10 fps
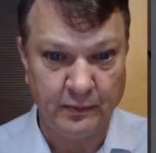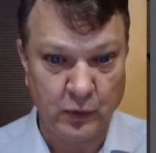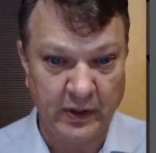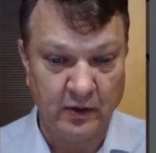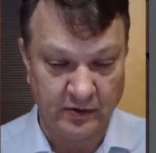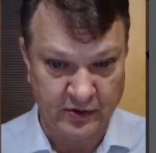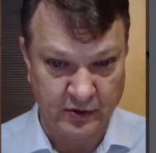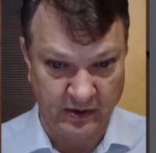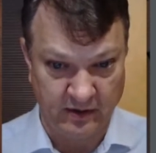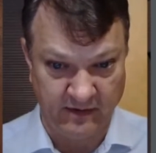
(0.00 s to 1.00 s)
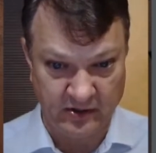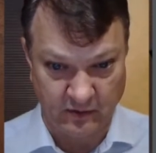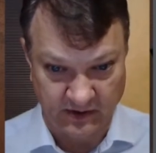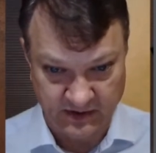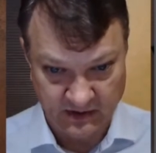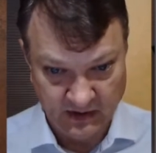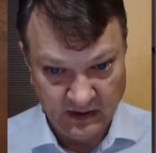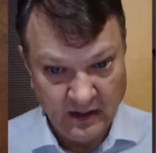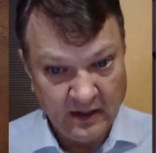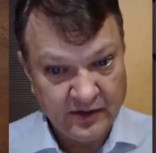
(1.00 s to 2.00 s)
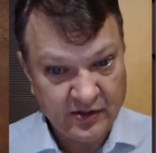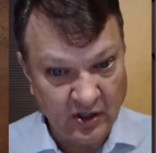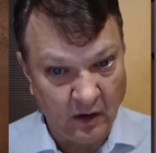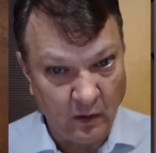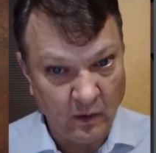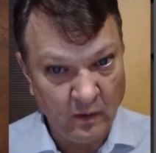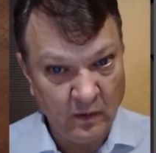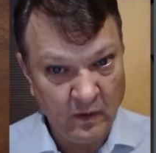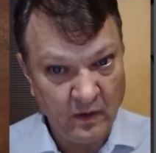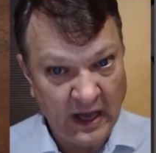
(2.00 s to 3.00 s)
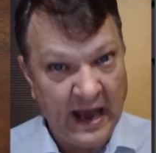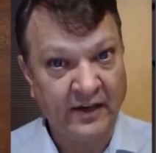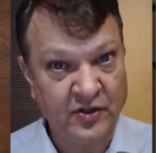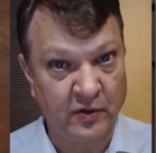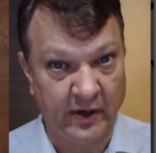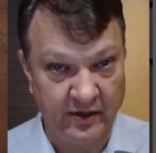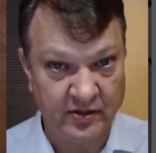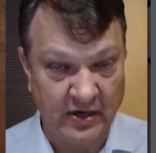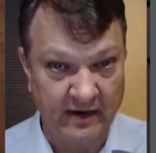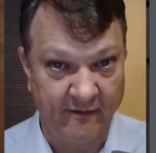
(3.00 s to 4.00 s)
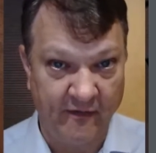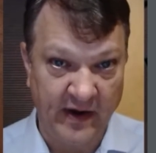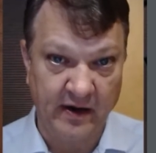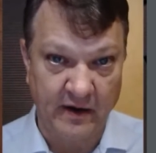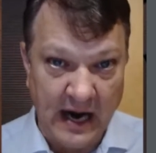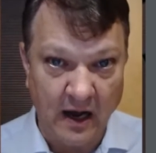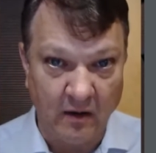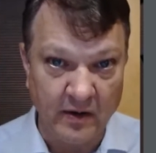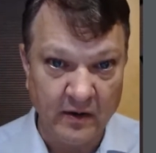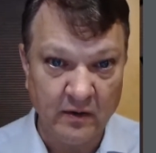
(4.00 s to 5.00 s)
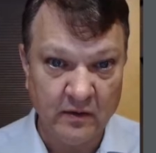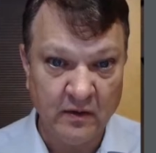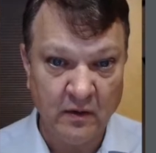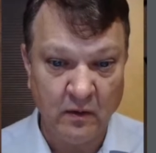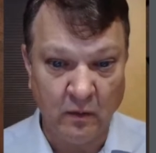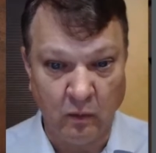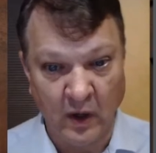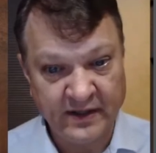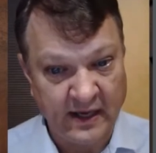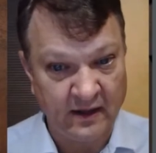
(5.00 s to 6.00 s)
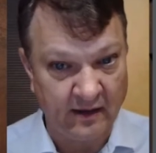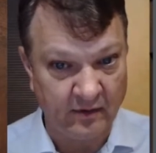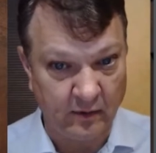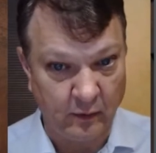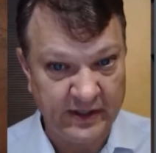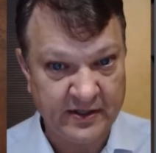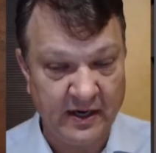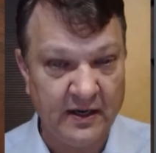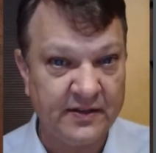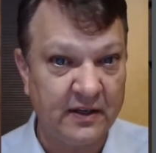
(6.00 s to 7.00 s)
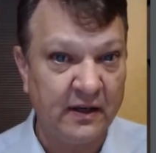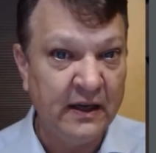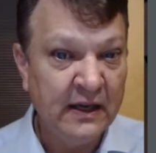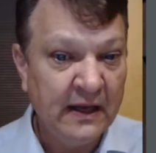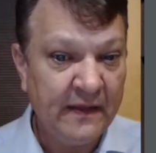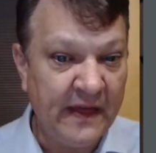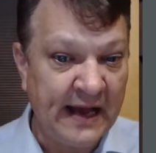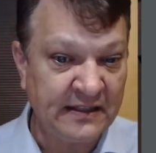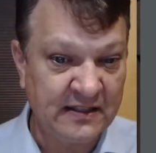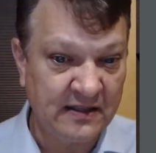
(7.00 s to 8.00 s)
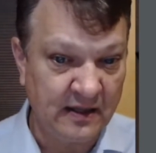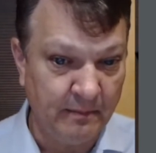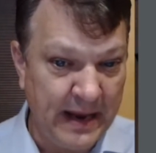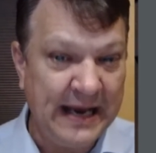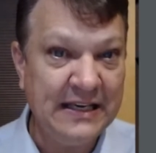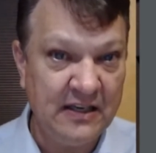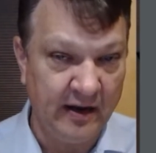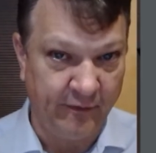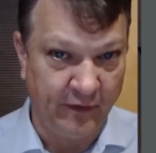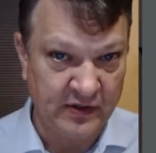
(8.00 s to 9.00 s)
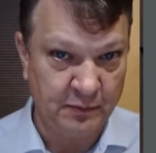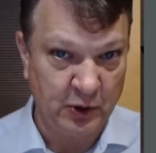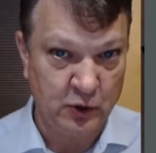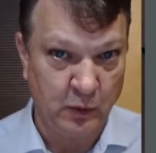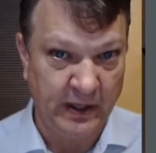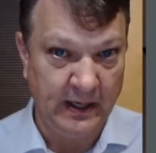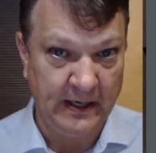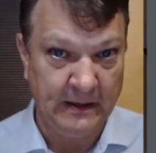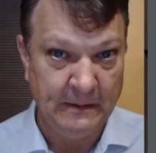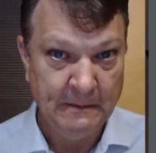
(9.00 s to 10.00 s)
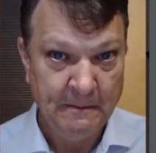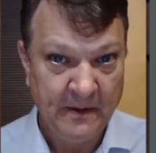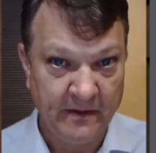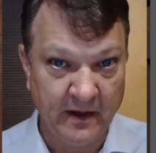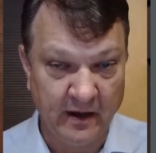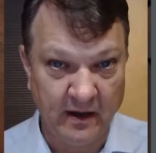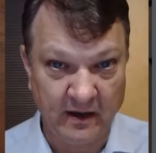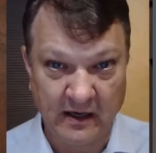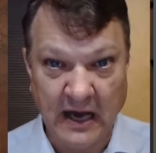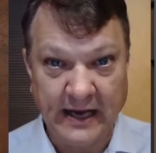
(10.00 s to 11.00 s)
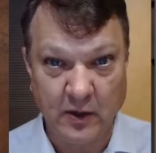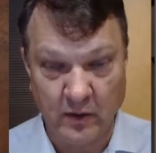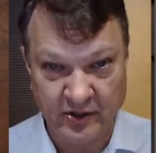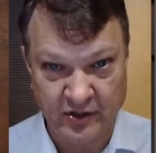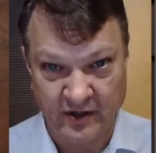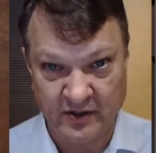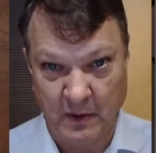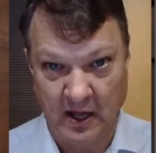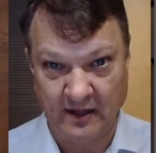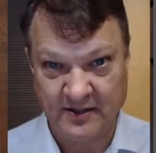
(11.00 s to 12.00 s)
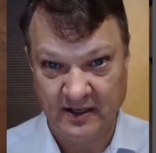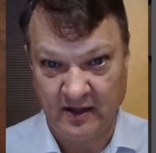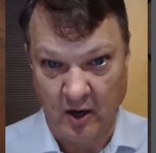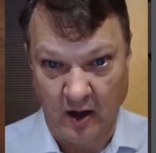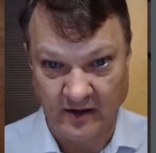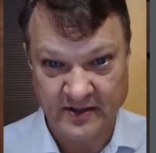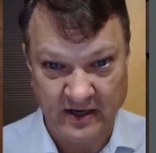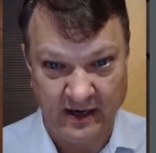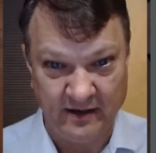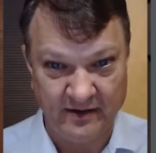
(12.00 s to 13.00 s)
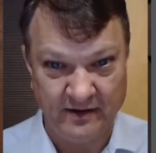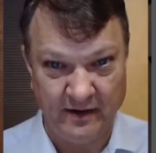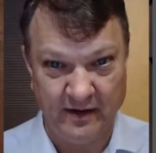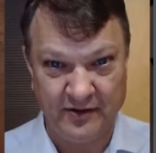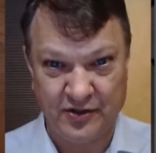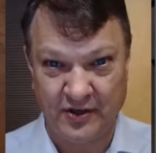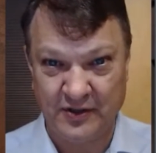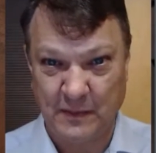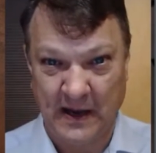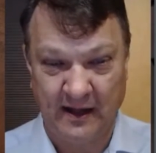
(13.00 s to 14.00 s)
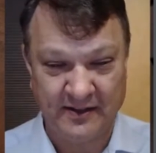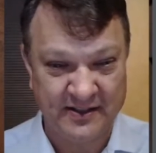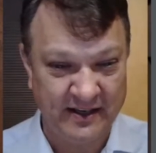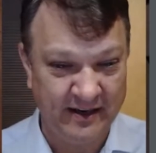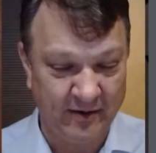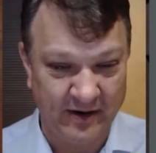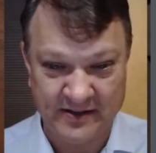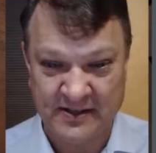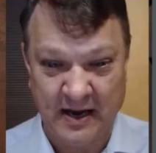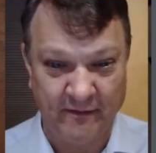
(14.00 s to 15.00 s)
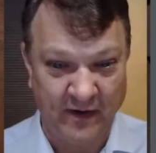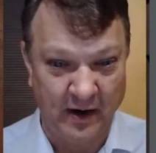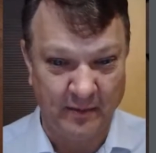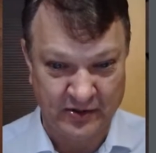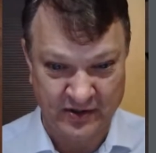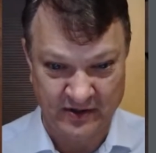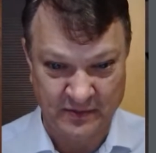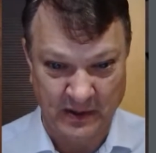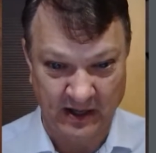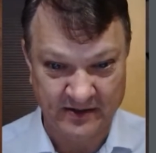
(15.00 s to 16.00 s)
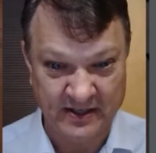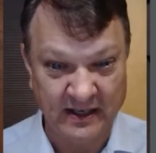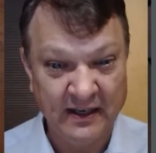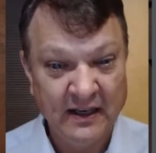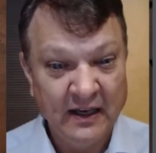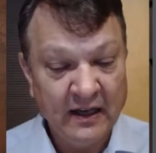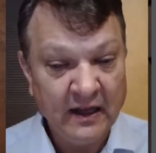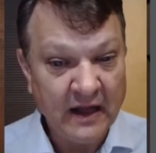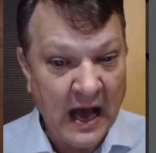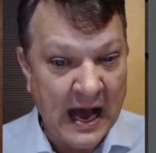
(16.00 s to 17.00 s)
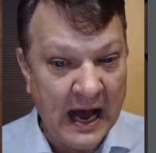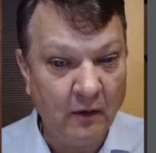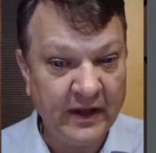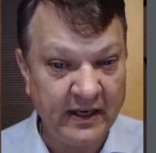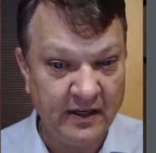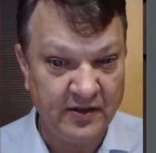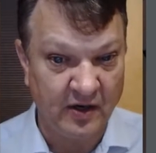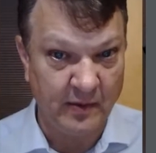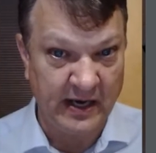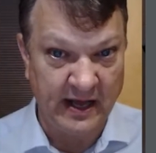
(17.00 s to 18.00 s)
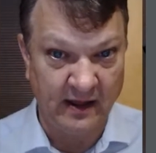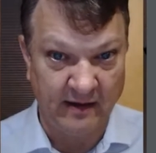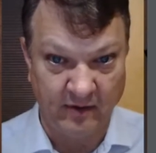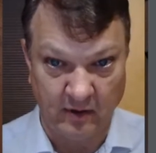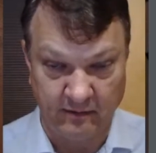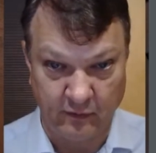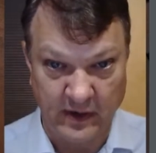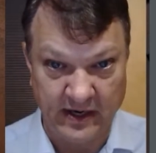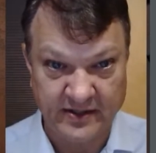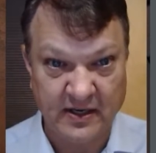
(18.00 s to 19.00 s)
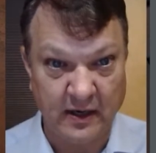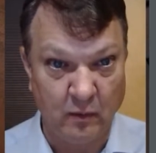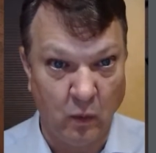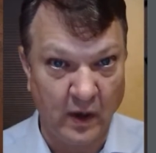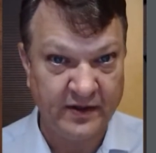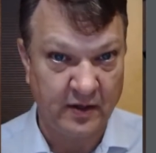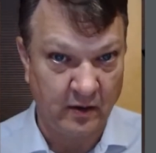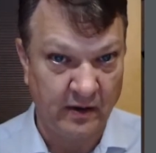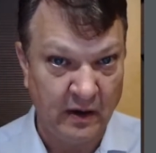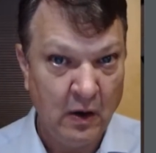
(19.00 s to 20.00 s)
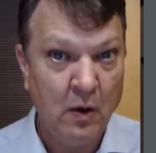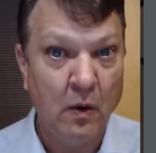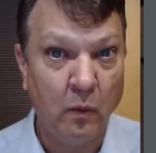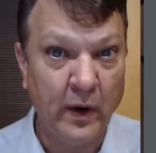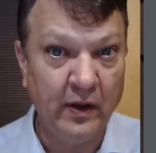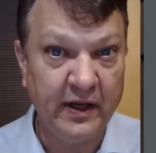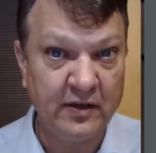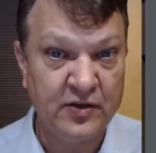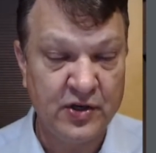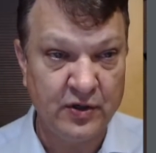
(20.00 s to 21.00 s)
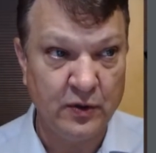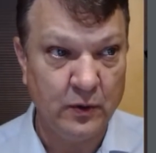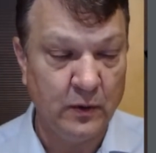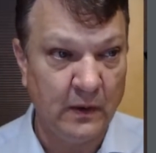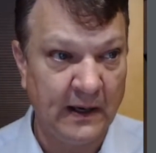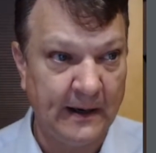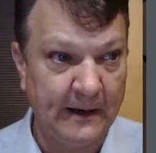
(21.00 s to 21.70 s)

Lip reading: individuals. So actuaries try to figure out what that level of risk is. And that's the main difference between the Geico insurance policy, the Allstate insurance policy, or the State Farm insurance policy. How they determine that level of risk and what they're willing to